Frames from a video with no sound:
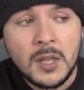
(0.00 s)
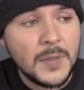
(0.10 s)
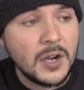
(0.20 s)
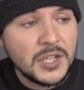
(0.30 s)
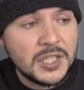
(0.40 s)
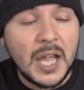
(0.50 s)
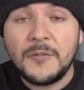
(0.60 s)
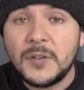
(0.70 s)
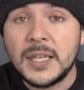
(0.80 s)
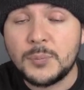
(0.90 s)
that are
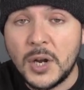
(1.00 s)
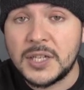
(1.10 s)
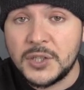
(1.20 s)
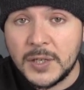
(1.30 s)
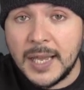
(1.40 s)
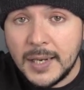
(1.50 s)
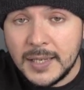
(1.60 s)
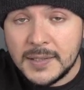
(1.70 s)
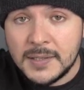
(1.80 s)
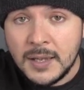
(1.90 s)
stifling presidential
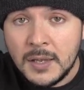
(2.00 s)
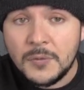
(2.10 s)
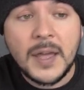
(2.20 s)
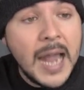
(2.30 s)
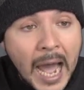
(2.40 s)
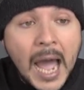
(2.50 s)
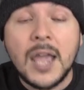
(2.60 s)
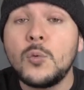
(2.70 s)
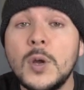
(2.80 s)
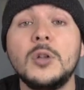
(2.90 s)
candidates, then
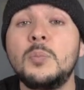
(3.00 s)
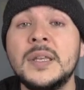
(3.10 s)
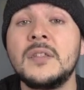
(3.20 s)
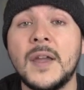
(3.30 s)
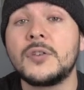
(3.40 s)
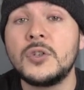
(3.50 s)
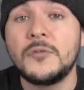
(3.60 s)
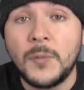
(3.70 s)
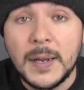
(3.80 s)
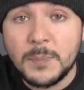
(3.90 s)
I will be there to
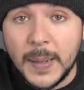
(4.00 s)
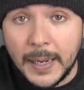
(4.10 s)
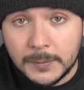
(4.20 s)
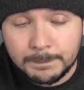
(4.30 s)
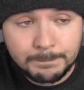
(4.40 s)
fight back.